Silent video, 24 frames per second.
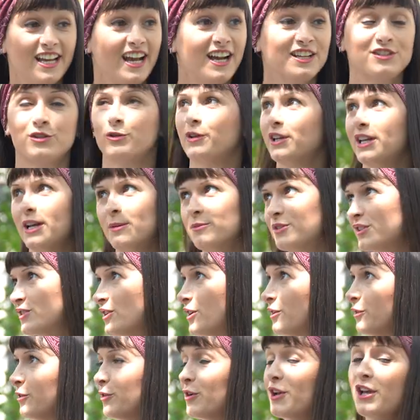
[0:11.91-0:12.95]
Yeah, totally. I'm
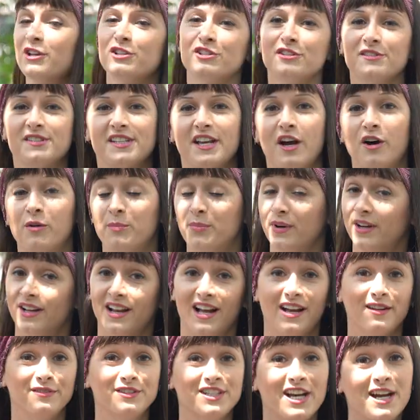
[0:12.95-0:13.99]
just on a location scout, but
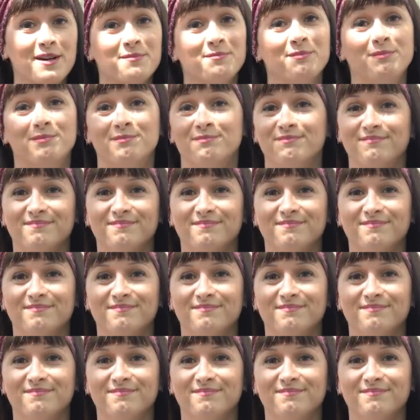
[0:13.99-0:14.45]
I have time.